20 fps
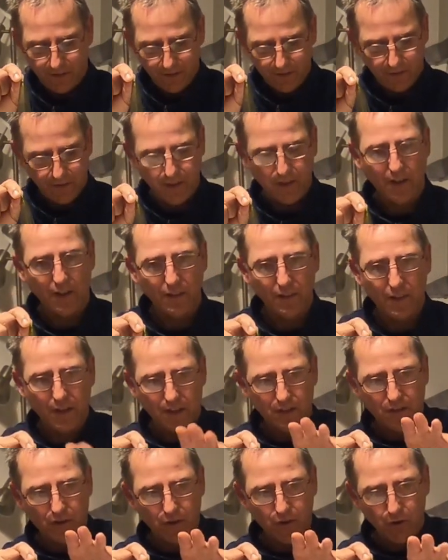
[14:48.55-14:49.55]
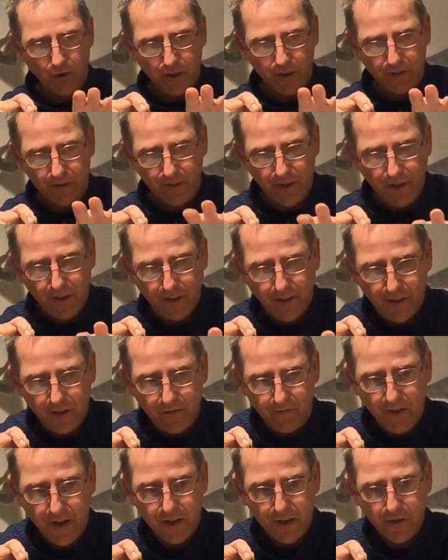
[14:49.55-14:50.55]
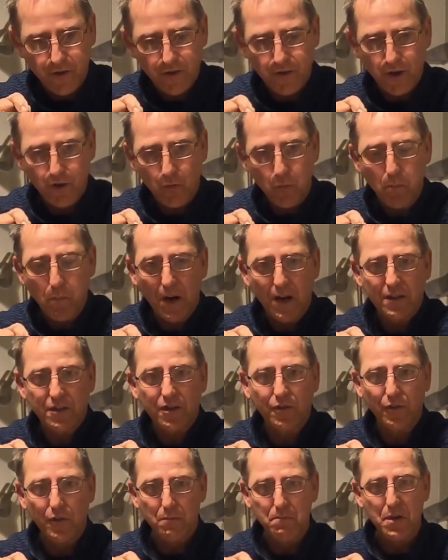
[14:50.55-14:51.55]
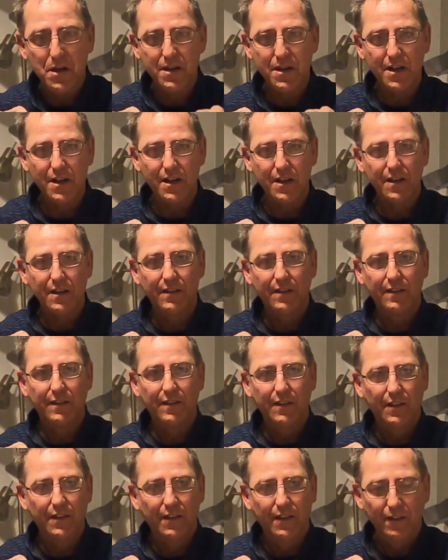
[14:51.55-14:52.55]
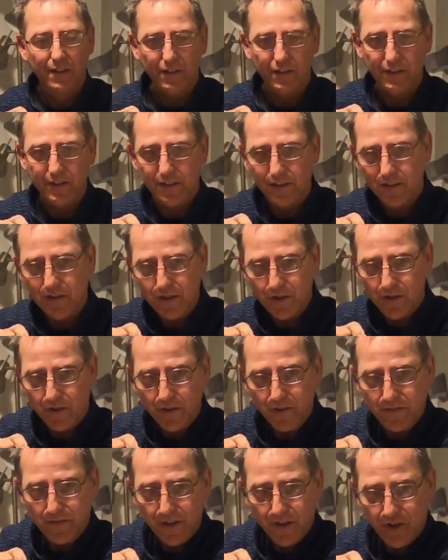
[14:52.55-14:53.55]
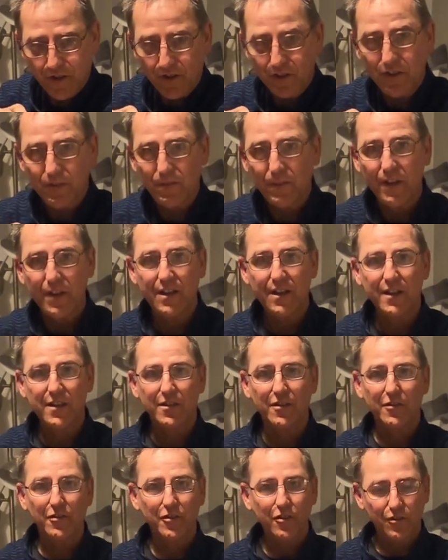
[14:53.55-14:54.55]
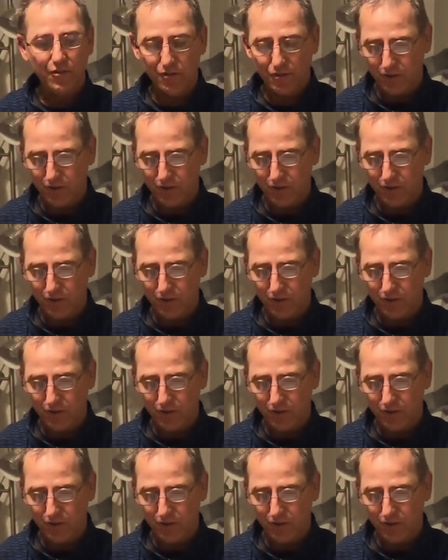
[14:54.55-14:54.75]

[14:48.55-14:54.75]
and that's going right through past the bait and into the fish's face, and